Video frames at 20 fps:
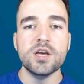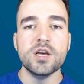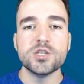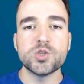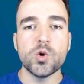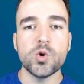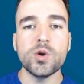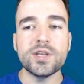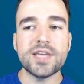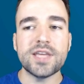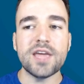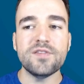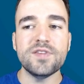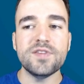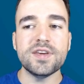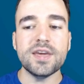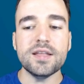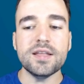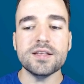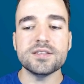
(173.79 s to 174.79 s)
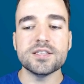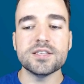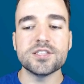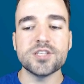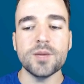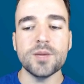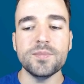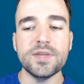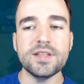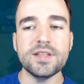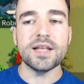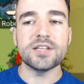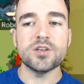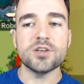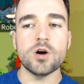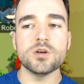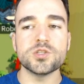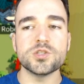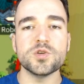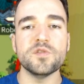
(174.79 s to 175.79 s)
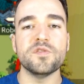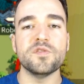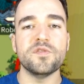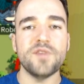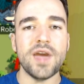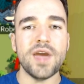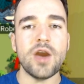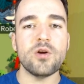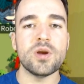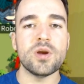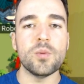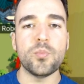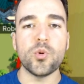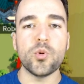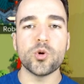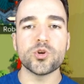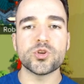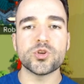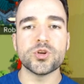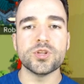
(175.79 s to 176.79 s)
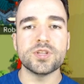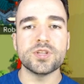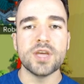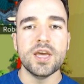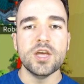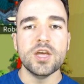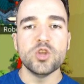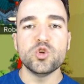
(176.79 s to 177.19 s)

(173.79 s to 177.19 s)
So in KvK, this is something also very important.